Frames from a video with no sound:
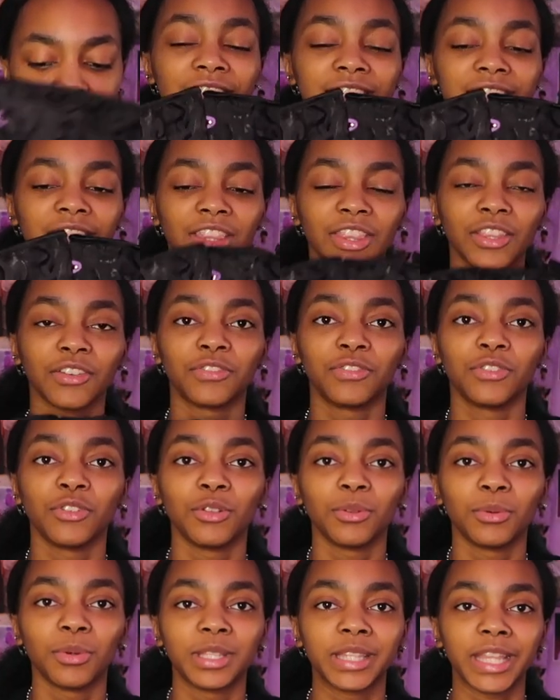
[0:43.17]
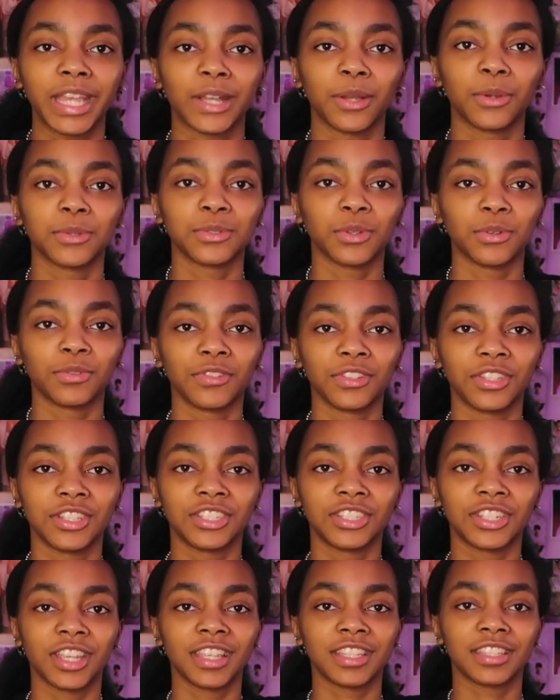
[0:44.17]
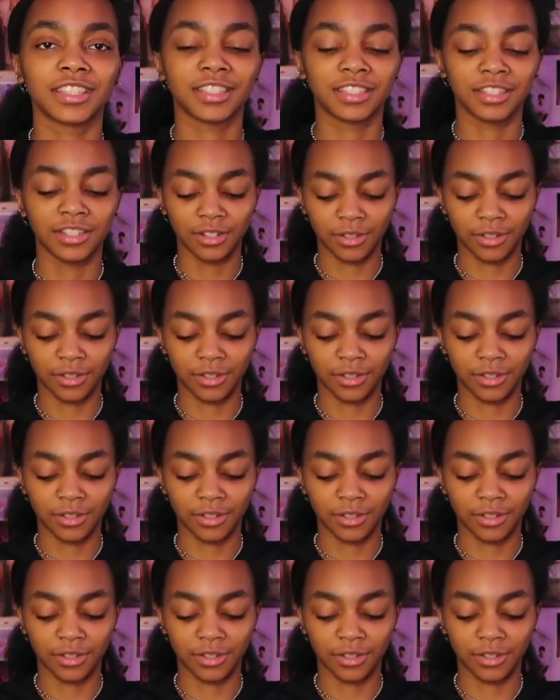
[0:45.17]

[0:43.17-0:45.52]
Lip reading: It's not the full one that goes over the chest,